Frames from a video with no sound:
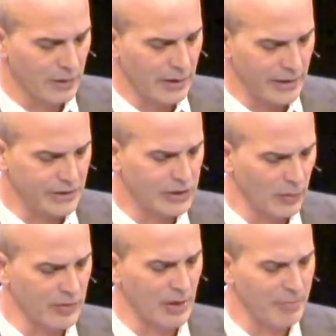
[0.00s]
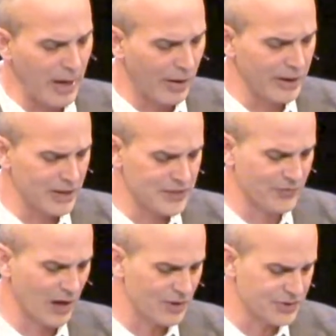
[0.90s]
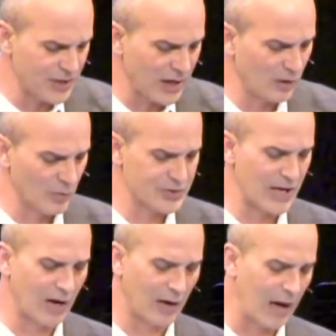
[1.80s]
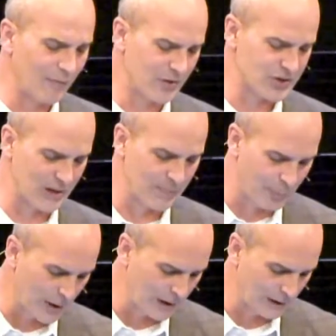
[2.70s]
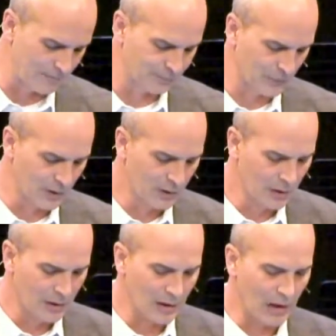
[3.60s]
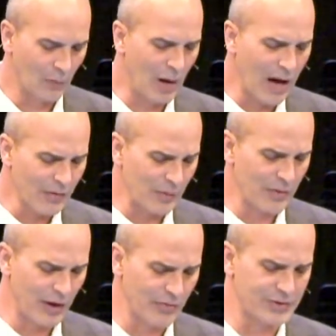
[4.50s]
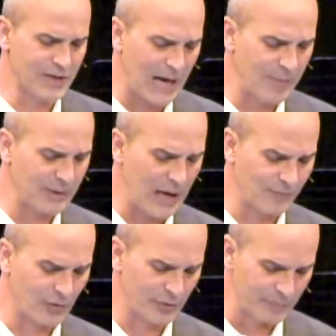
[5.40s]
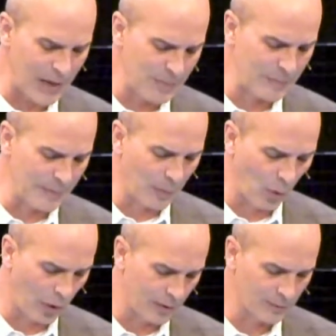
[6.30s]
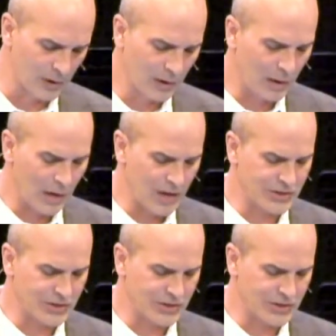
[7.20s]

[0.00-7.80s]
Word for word: and he took with him Mary, his fiancee, who was now obviously pregnant. And while they were there, the time came for the baby to be born, and she